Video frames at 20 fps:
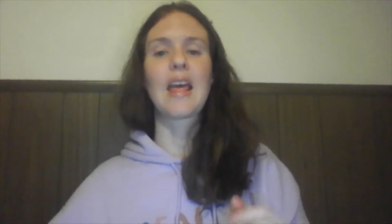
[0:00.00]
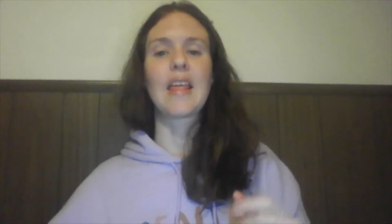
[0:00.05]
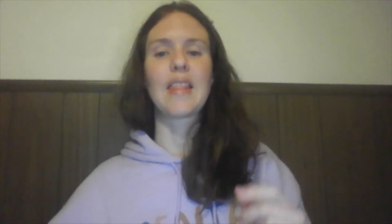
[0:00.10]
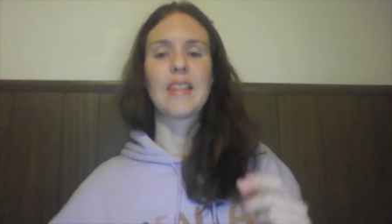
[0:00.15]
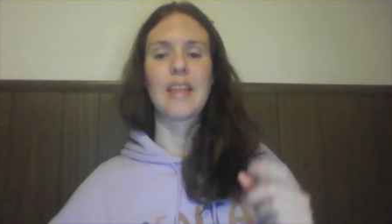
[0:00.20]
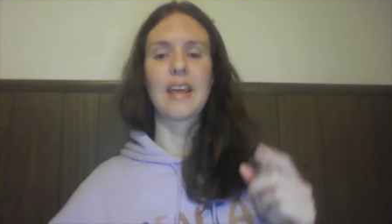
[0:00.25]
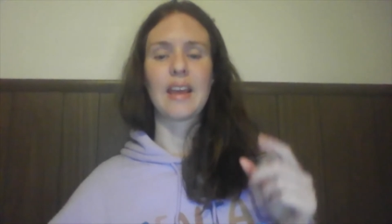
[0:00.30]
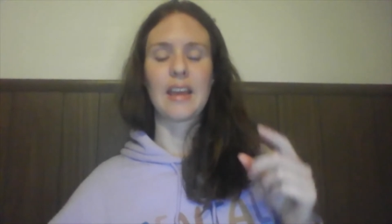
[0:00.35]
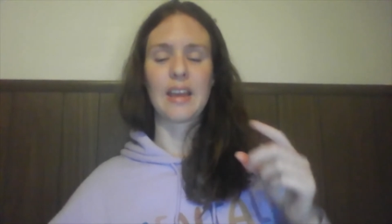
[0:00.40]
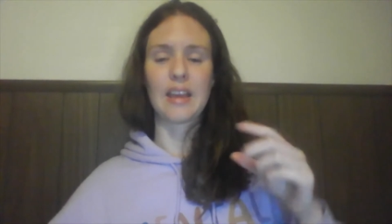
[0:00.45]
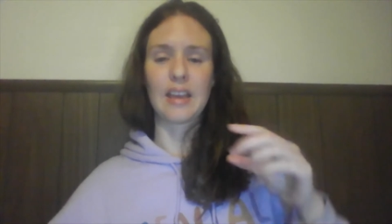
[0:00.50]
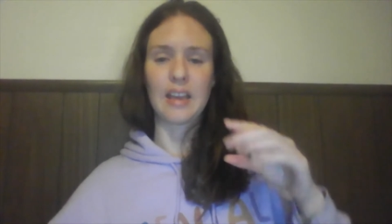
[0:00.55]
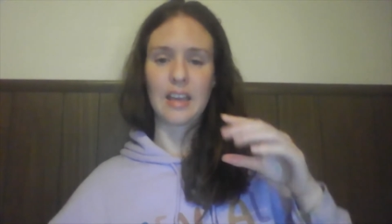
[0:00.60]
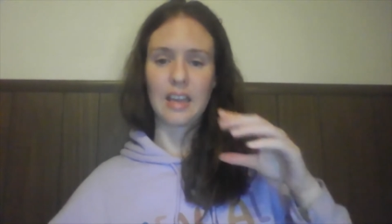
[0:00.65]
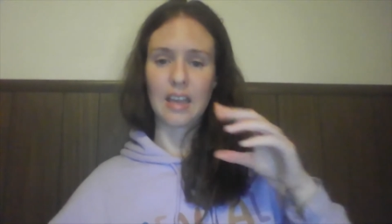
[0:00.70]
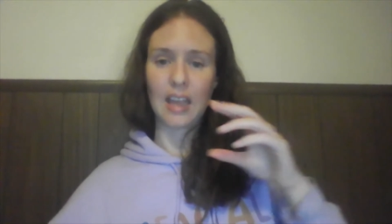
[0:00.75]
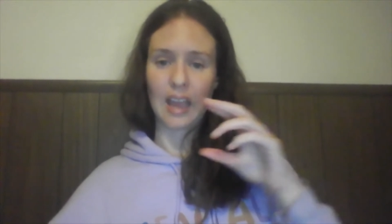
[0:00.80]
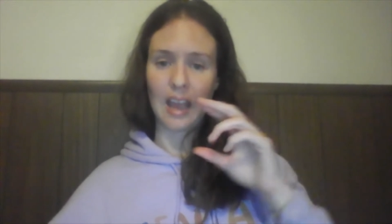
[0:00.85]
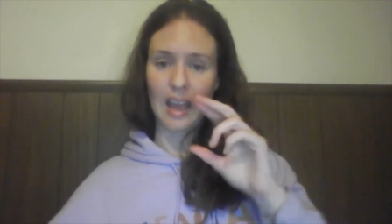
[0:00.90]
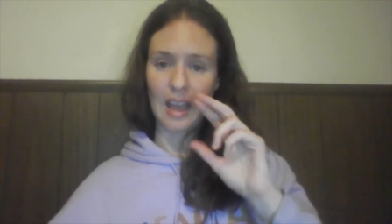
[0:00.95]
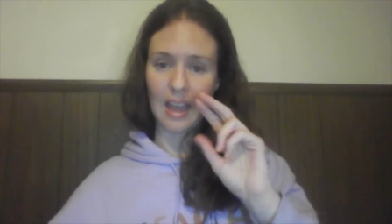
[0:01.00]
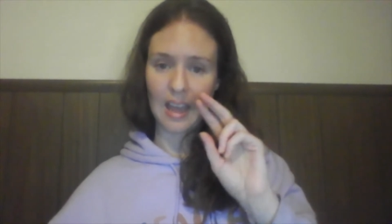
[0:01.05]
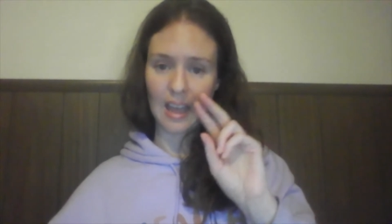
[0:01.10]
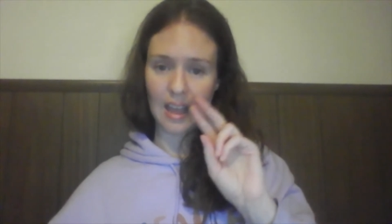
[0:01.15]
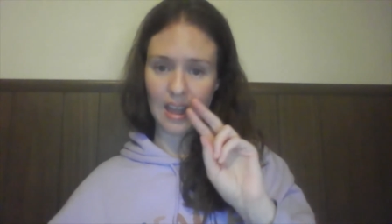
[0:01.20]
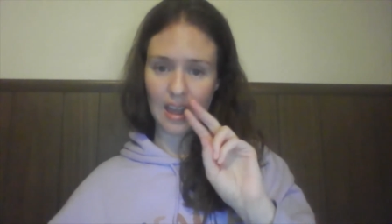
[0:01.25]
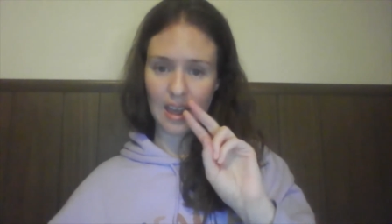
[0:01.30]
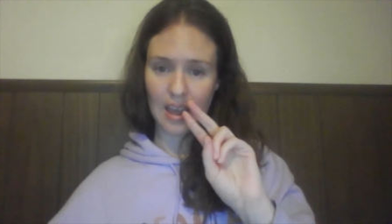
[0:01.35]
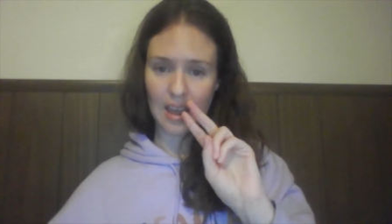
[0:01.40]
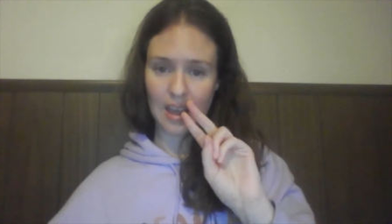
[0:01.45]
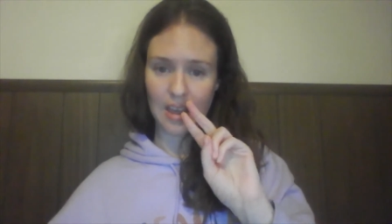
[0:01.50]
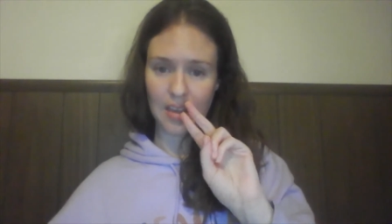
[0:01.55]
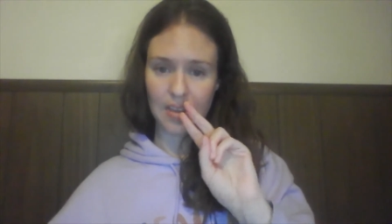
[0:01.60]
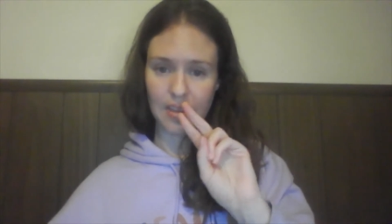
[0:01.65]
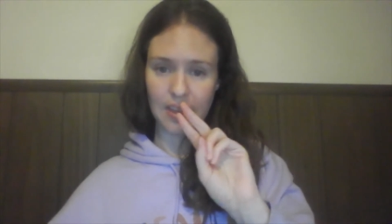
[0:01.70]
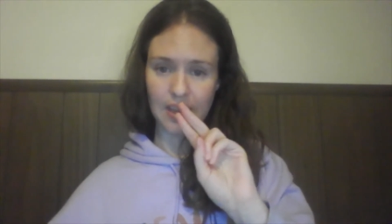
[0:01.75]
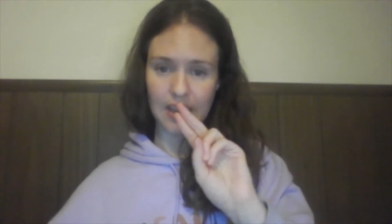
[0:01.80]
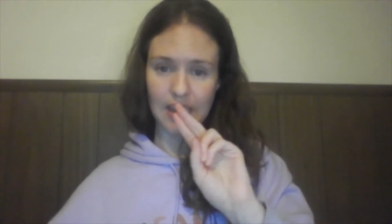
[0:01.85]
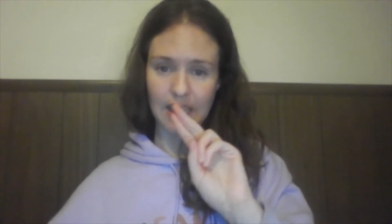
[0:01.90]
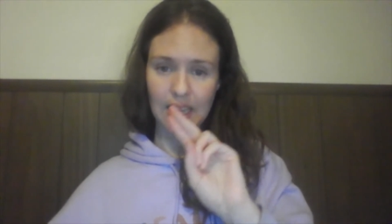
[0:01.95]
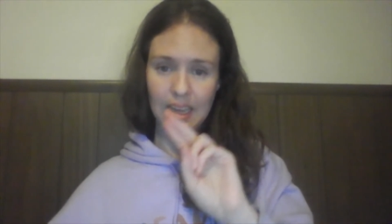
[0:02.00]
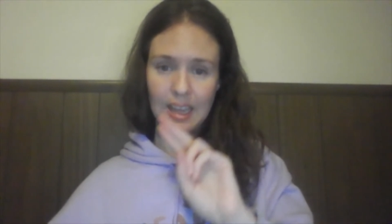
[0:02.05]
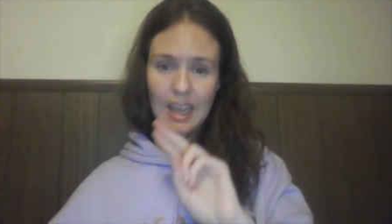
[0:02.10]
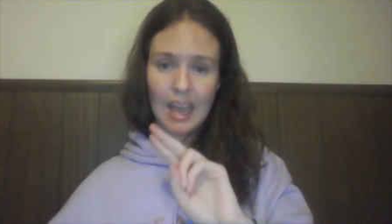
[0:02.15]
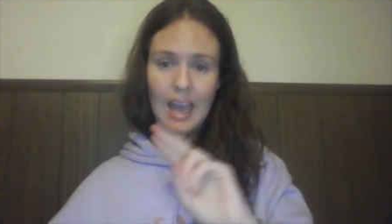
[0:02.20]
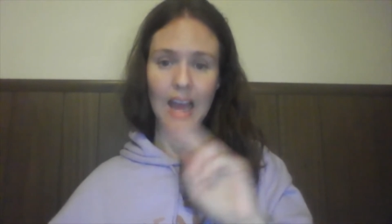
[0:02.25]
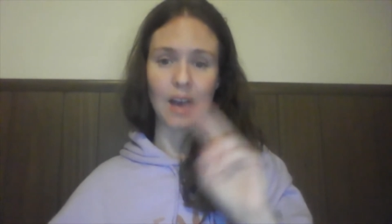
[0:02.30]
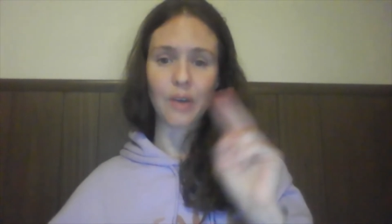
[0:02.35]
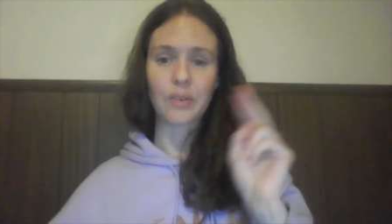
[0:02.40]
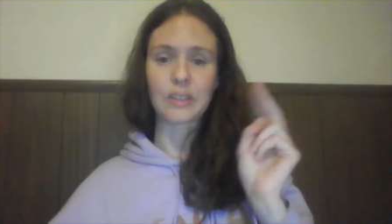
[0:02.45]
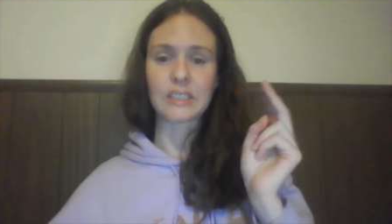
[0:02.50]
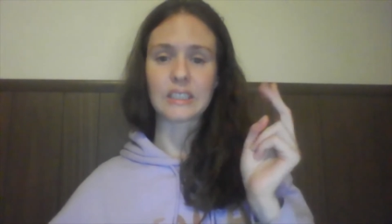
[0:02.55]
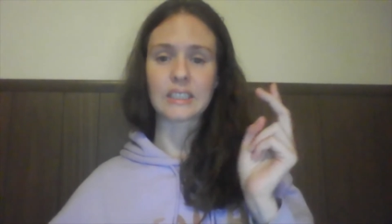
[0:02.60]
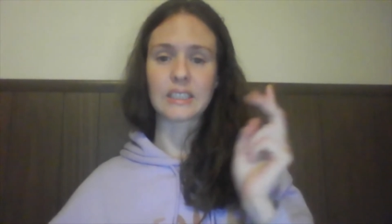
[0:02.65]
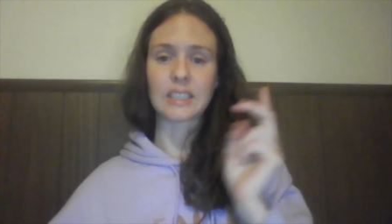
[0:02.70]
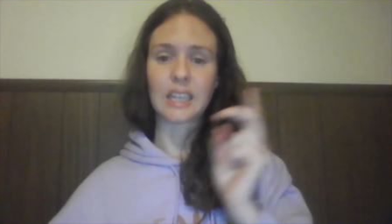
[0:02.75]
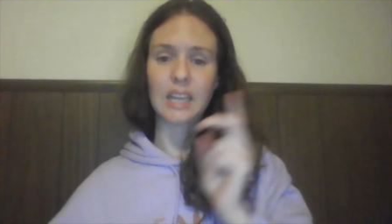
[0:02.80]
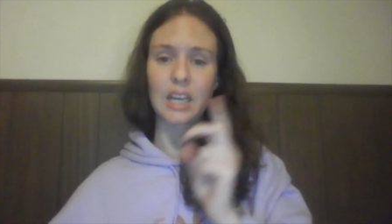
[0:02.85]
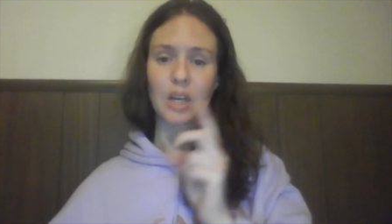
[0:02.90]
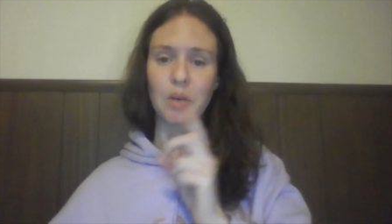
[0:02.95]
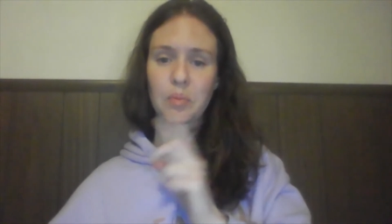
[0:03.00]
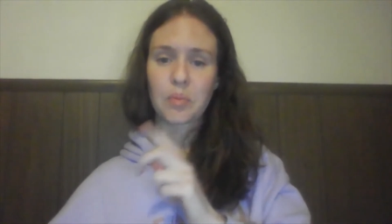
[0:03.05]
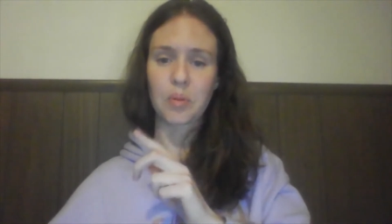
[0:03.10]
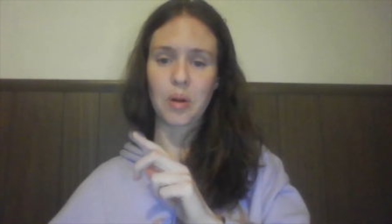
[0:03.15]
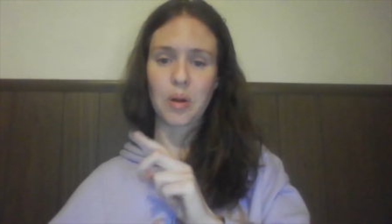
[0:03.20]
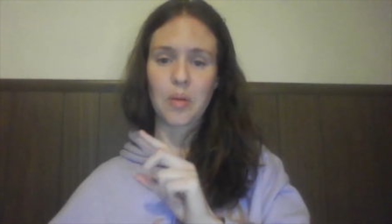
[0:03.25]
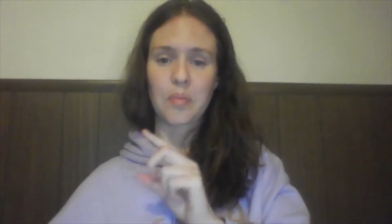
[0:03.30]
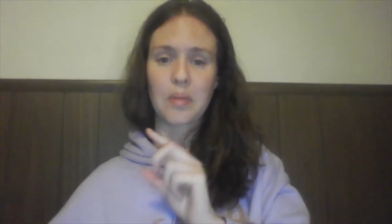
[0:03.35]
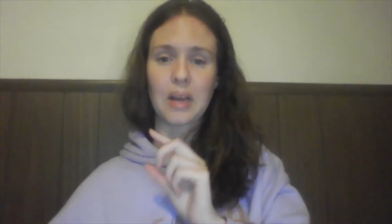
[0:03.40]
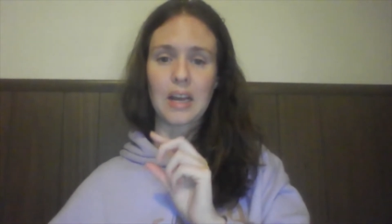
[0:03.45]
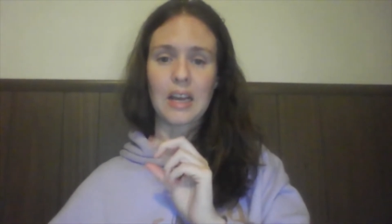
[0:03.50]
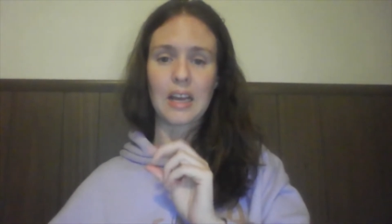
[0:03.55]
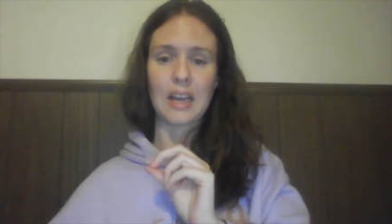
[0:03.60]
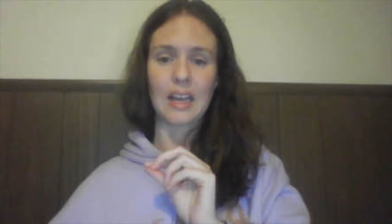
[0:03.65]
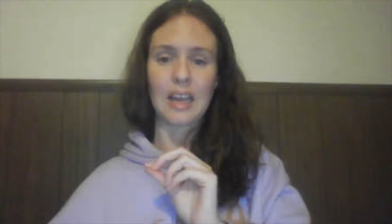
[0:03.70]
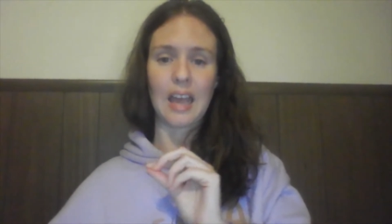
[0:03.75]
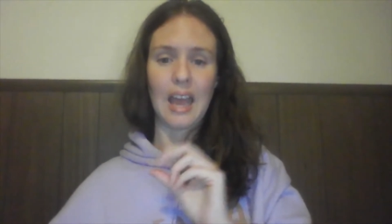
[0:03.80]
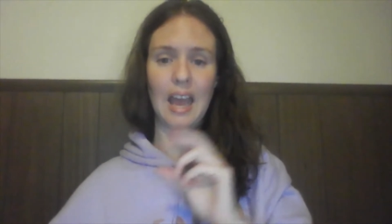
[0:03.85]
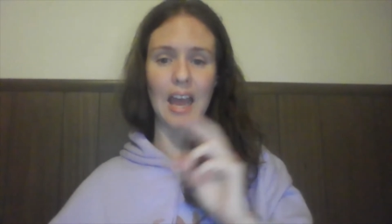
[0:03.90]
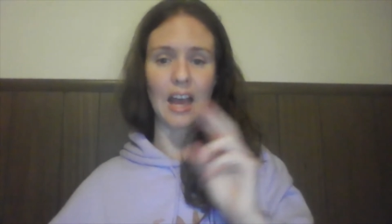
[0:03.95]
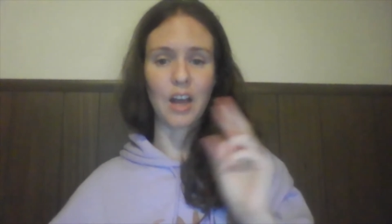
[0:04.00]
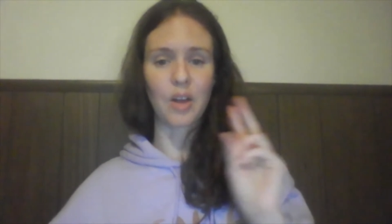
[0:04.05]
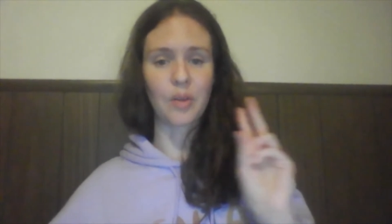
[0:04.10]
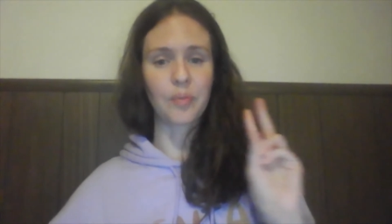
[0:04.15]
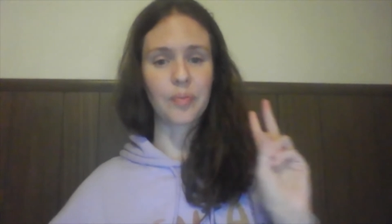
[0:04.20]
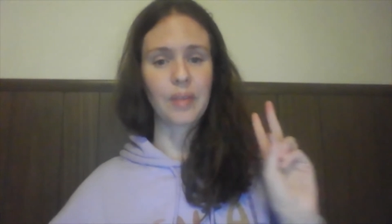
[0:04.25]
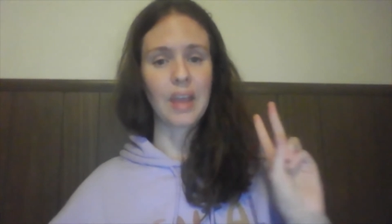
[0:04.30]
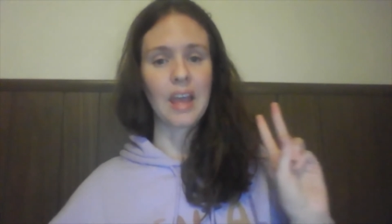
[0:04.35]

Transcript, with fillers: The cacao is Theobroma cacao.